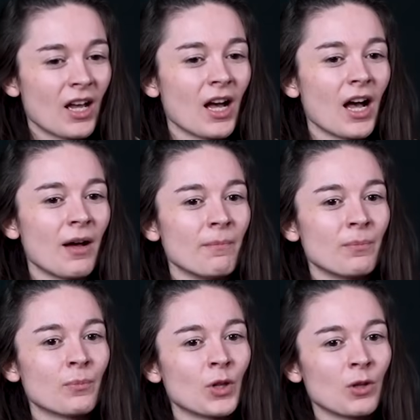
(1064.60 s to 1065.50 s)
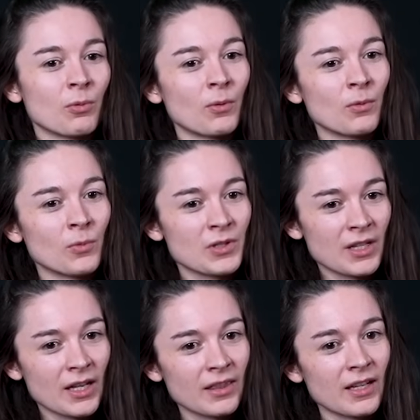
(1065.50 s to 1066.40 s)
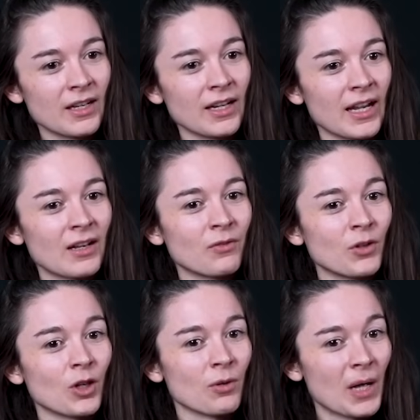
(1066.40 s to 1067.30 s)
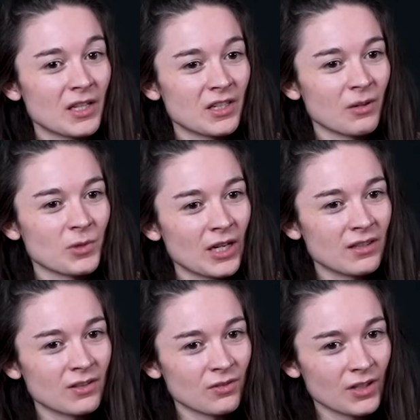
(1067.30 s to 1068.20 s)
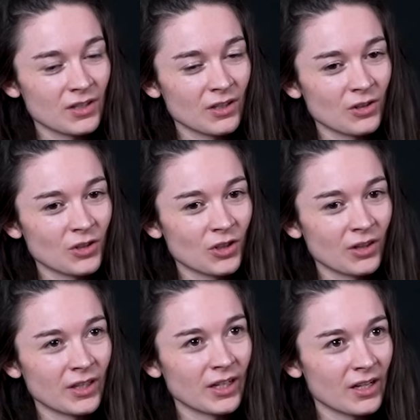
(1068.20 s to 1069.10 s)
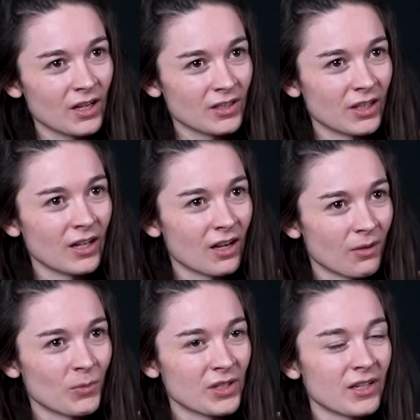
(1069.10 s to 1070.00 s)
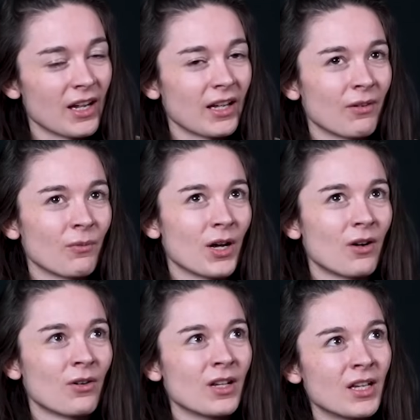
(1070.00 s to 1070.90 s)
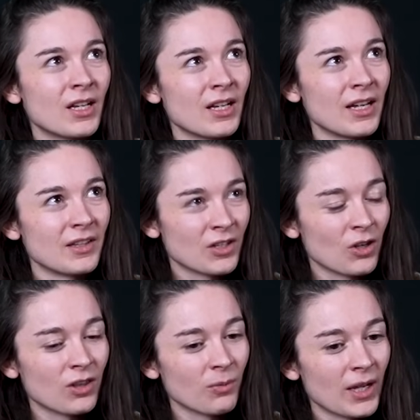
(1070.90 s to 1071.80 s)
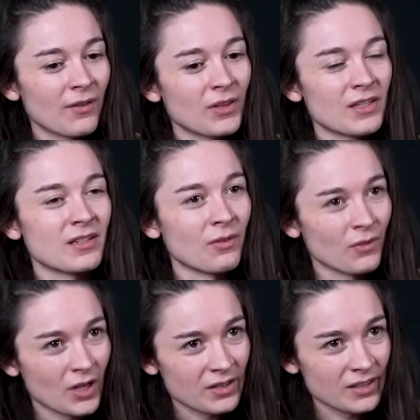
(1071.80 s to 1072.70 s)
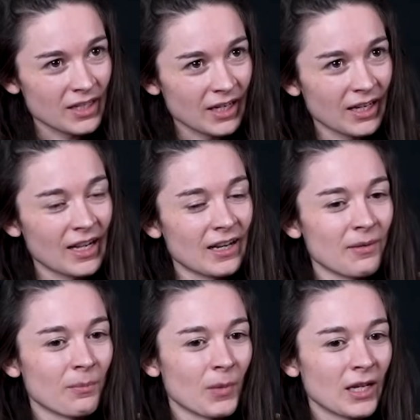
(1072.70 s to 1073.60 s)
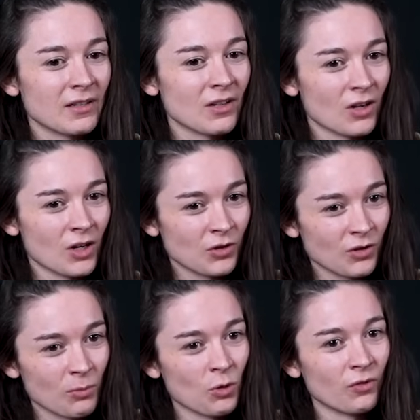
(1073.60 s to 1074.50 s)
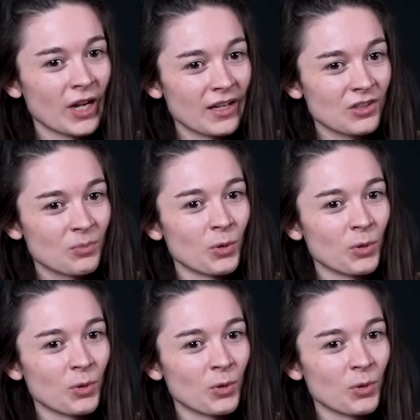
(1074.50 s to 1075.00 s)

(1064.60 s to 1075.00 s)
But the problem was that then again, if you look back to the Objectives Resolution, Liaquat Ali Khan was saying, well, it's good that we have this diversity and it makes our country more rich.